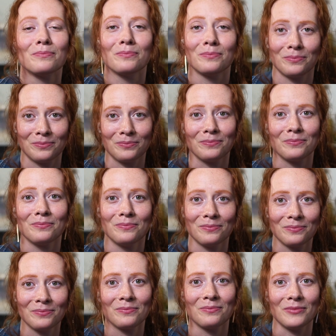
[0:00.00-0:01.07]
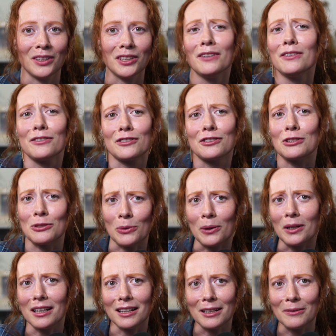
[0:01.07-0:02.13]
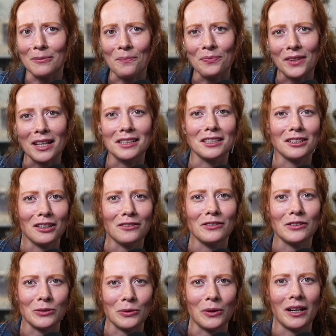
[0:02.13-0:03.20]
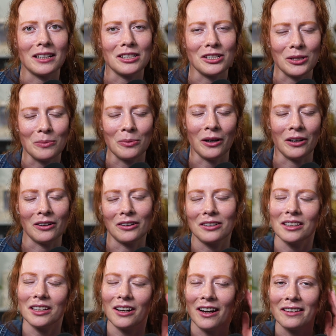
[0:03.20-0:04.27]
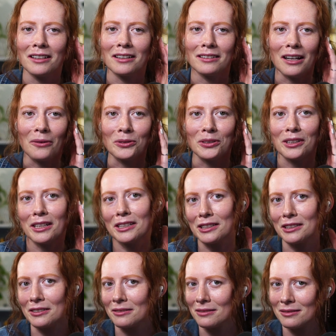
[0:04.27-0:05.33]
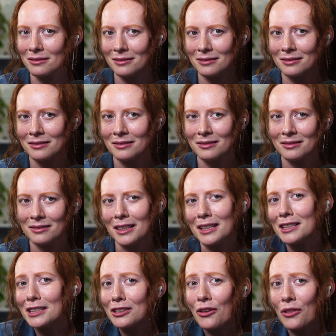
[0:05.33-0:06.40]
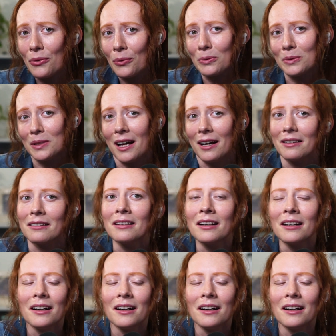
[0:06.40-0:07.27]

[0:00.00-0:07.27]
Mm-hmm a love of story mm-hmm. is a love of story. To your point earlier, I think that really is is the through line.